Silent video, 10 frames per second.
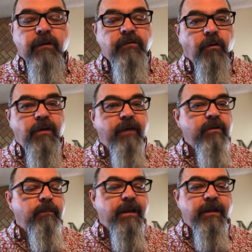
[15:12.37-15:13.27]
Don't have
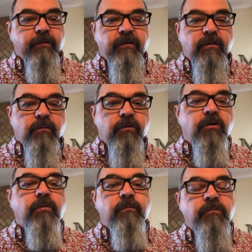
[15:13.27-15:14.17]
anybody else in the
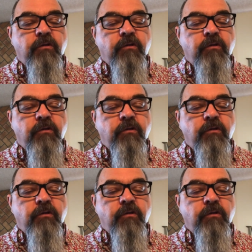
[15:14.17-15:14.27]
room.